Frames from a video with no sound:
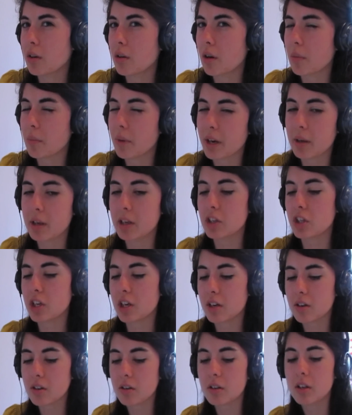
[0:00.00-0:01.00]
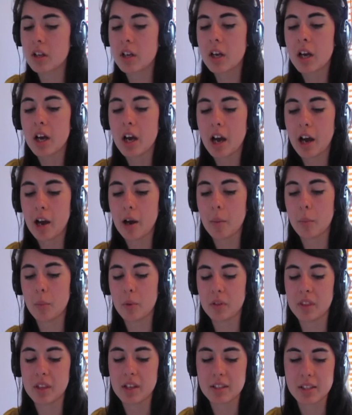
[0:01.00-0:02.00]
on my channel
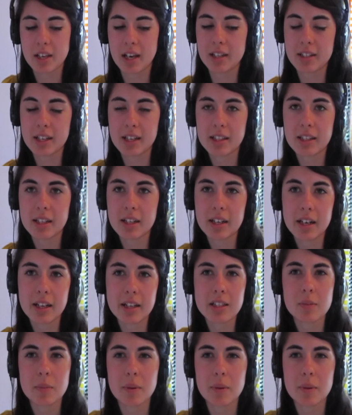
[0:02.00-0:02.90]
with the exact date that it ends.